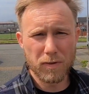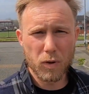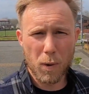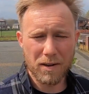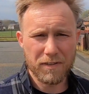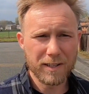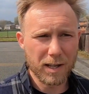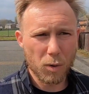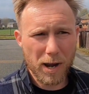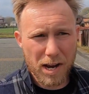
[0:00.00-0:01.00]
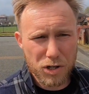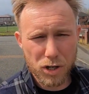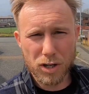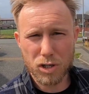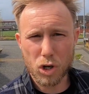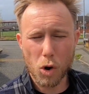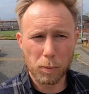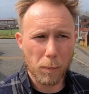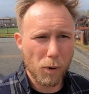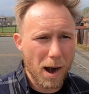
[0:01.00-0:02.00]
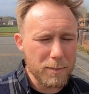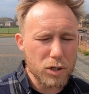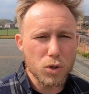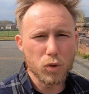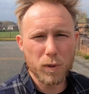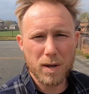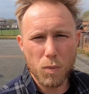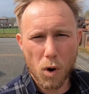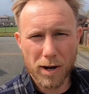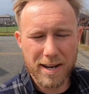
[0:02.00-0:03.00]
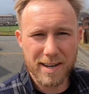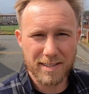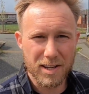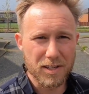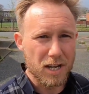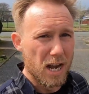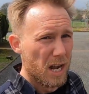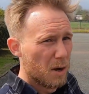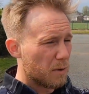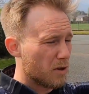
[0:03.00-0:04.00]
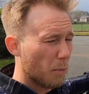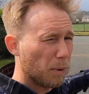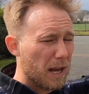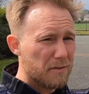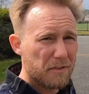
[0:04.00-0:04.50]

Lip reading: of the Whitefield location. There's a couple of primary schools within walking distance. We've got playing